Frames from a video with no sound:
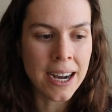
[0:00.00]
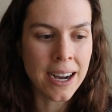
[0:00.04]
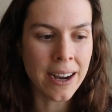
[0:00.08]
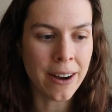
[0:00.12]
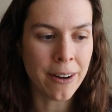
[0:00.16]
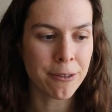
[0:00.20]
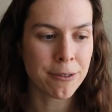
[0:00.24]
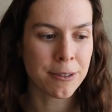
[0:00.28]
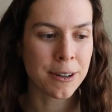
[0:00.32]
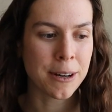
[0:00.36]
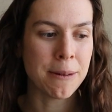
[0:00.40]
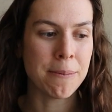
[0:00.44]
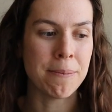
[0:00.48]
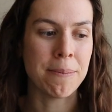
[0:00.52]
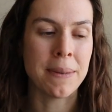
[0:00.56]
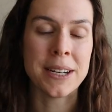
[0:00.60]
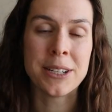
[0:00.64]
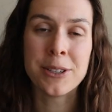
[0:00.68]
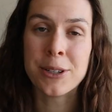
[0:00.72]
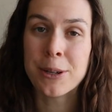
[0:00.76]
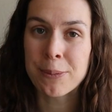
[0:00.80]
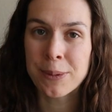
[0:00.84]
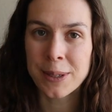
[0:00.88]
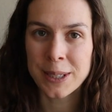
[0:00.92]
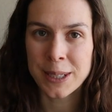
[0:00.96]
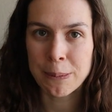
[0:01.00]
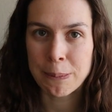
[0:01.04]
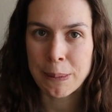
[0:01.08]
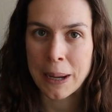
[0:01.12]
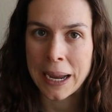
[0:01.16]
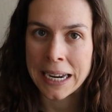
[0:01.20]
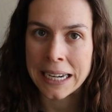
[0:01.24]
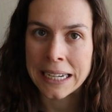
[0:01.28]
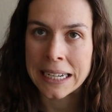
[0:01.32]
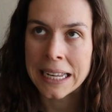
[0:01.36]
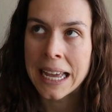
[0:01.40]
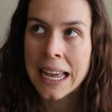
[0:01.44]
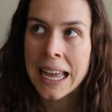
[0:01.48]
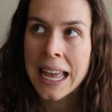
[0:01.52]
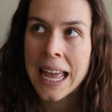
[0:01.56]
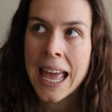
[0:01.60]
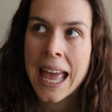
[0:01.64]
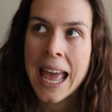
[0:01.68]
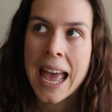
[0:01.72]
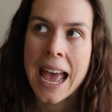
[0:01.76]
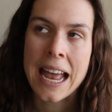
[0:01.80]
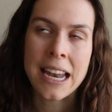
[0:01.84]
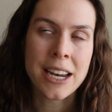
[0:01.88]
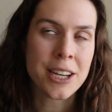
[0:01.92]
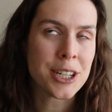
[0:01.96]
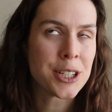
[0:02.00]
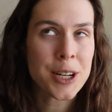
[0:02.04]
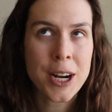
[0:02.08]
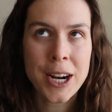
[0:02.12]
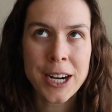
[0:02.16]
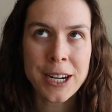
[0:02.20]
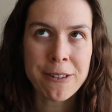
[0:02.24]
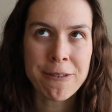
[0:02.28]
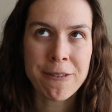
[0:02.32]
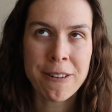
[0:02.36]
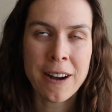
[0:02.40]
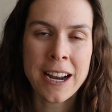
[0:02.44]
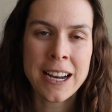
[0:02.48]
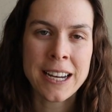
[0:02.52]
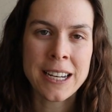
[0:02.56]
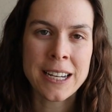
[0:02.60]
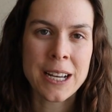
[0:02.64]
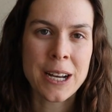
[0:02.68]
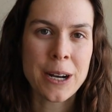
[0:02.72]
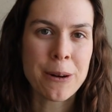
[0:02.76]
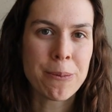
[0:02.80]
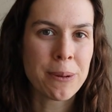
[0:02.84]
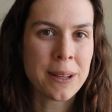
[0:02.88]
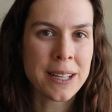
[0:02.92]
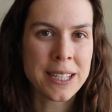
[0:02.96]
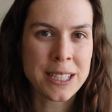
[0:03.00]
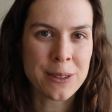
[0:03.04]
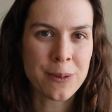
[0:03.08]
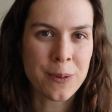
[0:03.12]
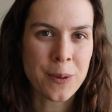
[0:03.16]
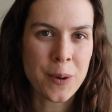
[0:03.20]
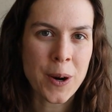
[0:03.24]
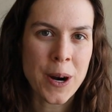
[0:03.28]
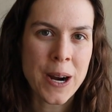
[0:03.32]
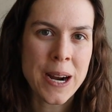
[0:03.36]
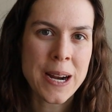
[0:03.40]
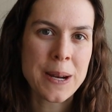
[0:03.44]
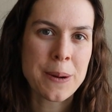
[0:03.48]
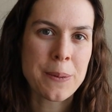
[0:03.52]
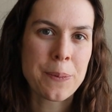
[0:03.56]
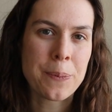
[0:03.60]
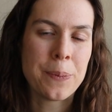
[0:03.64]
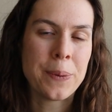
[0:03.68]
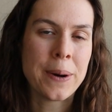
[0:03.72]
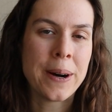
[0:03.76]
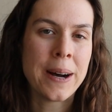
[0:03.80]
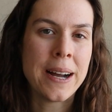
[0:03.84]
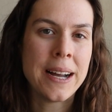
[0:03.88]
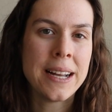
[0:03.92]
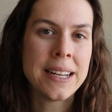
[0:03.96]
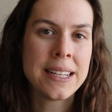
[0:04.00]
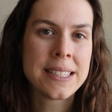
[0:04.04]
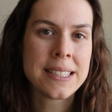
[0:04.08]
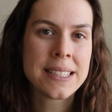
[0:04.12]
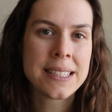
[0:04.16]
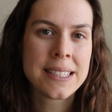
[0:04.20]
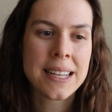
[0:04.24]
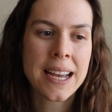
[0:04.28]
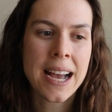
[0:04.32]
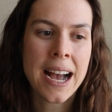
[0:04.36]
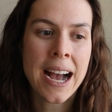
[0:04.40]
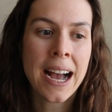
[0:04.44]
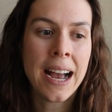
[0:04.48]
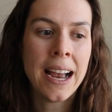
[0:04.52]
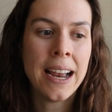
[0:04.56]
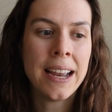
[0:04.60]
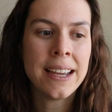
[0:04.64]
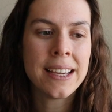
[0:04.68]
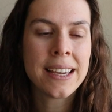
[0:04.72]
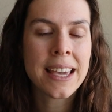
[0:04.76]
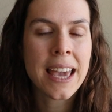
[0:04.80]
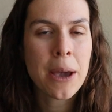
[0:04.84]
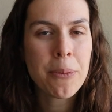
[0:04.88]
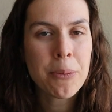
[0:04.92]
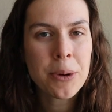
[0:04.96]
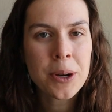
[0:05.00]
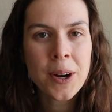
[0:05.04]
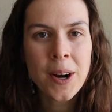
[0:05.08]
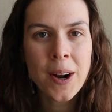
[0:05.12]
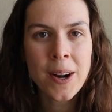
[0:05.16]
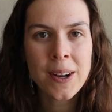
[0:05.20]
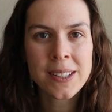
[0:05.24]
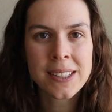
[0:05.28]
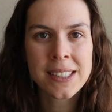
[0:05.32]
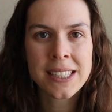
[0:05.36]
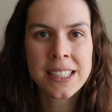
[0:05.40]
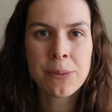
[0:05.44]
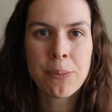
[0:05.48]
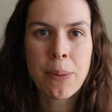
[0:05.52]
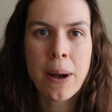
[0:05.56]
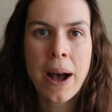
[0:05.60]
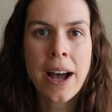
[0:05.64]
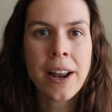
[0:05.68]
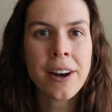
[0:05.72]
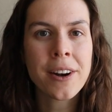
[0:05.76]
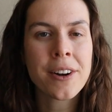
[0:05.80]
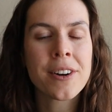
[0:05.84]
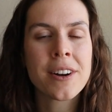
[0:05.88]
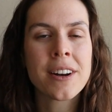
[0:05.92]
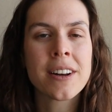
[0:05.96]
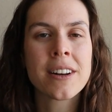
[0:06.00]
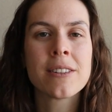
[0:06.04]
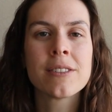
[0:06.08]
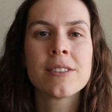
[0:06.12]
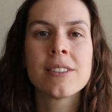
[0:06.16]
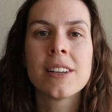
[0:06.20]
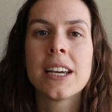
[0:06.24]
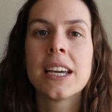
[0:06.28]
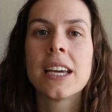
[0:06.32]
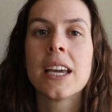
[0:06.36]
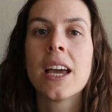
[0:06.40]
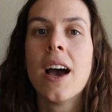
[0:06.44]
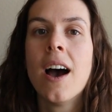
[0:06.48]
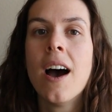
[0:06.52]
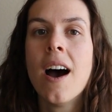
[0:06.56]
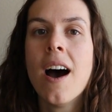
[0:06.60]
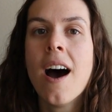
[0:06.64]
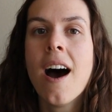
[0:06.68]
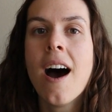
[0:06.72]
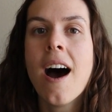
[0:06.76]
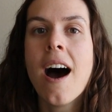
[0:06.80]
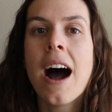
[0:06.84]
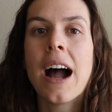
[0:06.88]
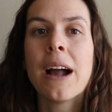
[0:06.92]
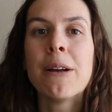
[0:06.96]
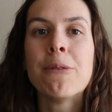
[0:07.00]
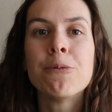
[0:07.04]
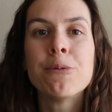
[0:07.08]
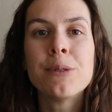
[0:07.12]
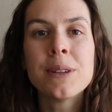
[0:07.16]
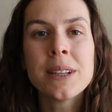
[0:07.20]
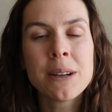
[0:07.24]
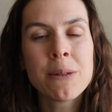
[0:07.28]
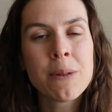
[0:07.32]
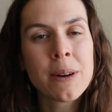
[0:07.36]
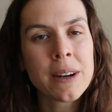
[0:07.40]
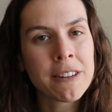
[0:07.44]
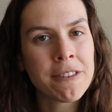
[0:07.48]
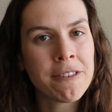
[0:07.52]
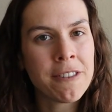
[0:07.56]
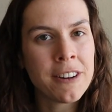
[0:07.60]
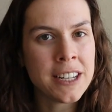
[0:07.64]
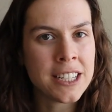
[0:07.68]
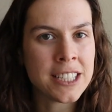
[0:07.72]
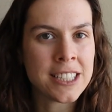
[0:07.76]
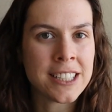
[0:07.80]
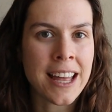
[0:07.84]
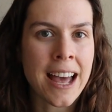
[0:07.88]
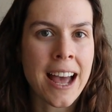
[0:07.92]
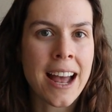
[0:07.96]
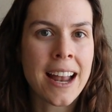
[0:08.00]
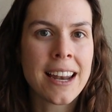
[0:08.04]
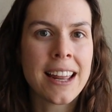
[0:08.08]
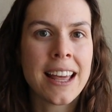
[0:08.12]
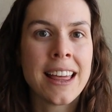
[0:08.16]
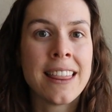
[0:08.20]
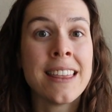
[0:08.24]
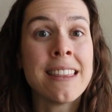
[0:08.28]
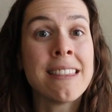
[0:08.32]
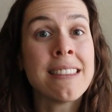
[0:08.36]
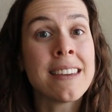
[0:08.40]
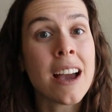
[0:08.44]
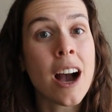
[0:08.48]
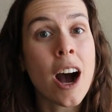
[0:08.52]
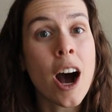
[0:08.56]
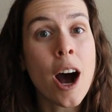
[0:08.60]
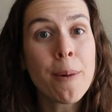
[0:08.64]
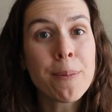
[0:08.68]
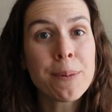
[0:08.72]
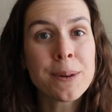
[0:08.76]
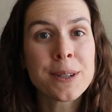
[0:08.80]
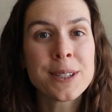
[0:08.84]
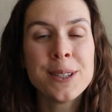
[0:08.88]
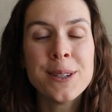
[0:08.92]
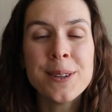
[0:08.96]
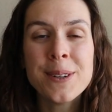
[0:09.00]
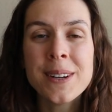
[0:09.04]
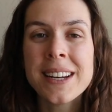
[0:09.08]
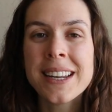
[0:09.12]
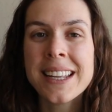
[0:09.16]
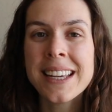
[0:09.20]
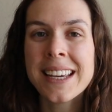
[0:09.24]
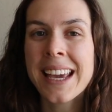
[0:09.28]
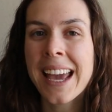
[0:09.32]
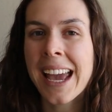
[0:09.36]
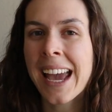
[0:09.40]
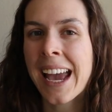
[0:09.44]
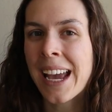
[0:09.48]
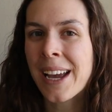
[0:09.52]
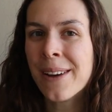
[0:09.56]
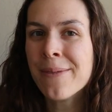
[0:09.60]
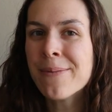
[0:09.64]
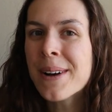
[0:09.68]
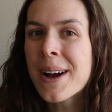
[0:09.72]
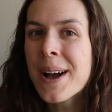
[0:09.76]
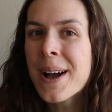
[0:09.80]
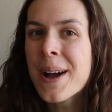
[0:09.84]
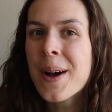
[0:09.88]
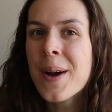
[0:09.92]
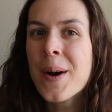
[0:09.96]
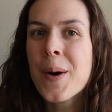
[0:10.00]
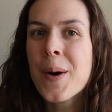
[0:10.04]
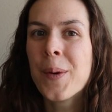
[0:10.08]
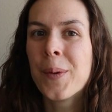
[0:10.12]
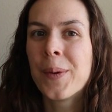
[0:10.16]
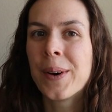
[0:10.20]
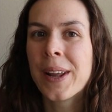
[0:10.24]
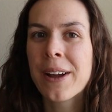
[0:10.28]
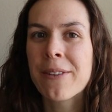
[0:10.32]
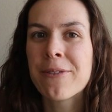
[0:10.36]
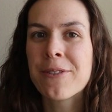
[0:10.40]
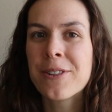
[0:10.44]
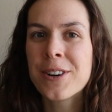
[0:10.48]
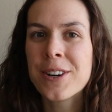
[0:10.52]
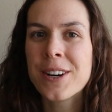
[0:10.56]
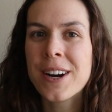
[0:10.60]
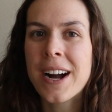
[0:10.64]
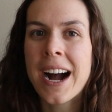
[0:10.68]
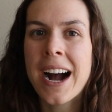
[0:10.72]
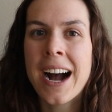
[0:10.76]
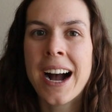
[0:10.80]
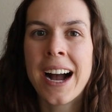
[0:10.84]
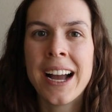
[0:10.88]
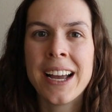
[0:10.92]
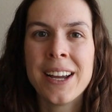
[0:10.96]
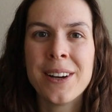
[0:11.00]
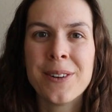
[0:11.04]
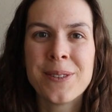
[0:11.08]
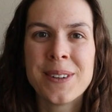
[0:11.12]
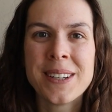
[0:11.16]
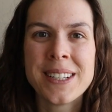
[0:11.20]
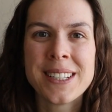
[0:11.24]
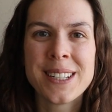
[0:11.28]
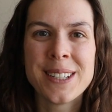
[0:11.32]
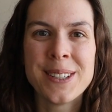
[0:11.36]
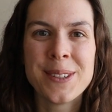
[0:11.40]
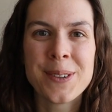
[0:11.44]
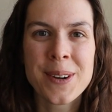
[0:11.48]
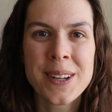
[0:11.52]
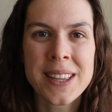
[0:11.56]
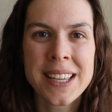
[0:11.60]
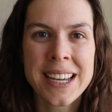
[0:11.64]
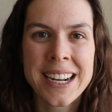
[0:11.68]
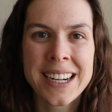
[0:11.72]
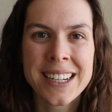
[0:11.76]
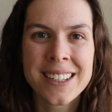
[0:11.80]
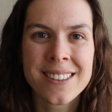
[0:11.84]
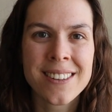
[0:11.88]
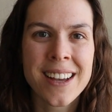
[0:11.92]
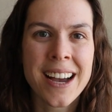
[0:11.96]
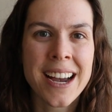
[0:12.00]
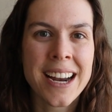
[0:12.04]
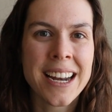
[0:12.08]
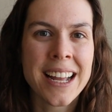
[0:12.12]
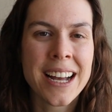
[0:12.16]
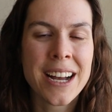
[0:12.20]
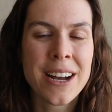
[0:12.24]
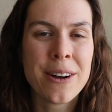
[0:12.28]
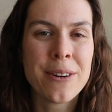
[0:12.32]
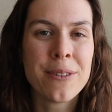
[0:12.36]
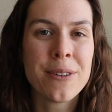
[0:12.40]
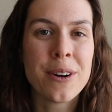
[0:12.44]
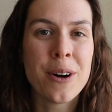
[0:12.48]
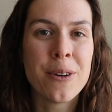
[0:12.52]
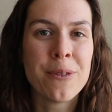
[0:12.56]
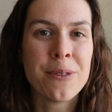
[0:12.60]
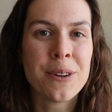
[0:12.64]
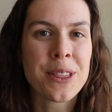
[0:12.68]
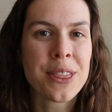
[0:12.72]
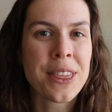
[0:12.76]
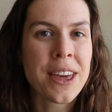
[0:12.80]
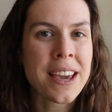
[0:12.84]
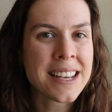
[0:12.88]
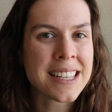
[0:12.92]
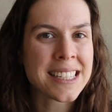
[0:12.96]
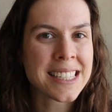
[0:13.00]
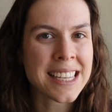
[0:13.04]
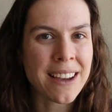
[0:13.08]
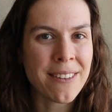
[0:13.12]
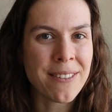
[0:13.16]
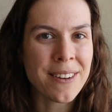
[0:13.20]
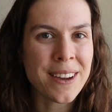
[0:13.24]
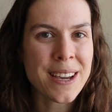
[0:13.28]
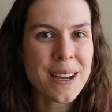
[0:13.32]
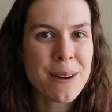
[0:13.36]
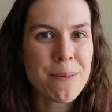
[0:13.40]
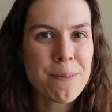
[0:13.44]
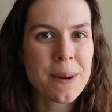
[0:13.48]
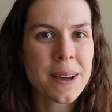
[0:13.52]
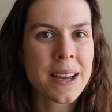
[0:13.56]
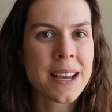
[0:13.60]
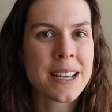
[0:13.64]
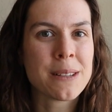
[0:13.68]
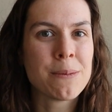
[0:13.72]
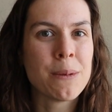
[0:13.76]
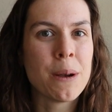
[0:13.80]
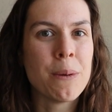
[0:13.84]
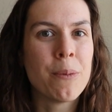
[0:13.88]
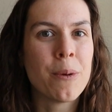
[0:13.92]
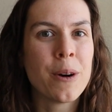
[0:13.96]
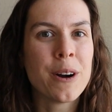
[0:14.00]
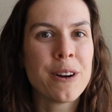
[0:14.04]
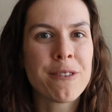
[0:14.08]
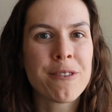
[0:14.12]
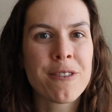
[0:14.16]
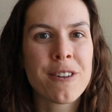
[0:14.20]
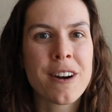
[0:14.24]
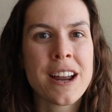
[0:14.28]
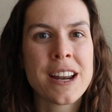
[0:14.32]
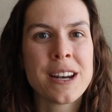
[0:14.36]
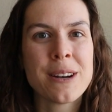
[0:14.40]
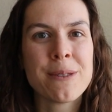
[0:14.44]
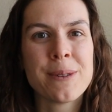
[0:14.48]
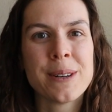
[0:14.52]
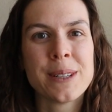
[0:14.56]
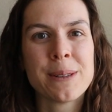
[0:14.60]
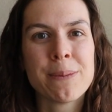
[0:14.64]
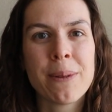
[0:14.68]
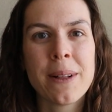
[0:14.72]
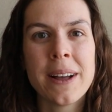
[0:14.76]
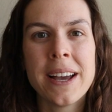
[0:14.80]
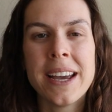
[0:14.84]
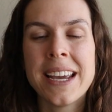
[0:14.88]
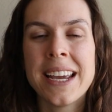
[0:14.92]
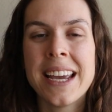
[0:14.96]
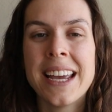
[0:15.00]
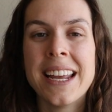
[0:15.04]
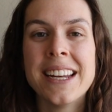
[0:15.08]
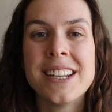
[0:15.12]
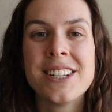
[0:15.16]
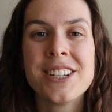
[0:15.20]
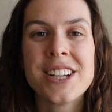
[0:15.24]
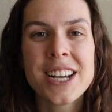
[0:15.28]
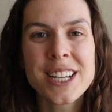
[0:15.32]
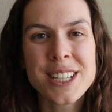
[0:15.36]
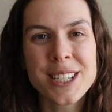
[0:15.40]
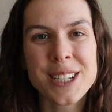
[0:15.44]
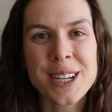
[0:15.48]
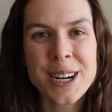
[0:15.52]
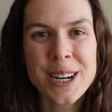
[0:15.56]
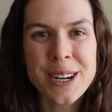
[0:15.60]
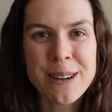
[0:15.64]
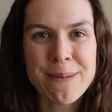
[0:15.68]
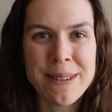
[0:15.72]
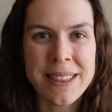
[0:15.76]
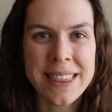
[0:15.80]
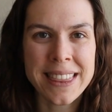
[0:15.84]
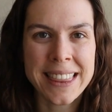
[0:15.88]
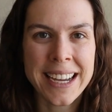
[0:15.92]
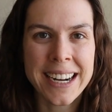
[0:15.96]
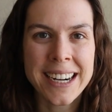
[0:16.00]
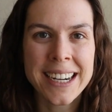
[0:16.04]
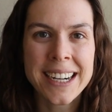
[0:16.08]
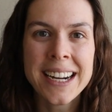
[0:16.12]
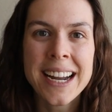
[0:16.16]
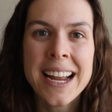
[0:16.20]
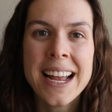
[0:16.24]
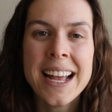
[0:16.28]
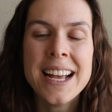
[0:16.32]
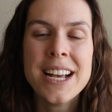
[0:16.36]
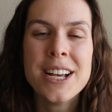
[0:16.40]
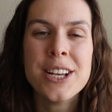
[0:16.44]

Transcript: uh, from my trip to Spain and I was trying to find a place for it. But I came across this pattern and I was like, I really want to finish that. And then the opportunity came whenever I went to North Carolina over Thanksgiving because my boyfriend was playing in a chess tournament there.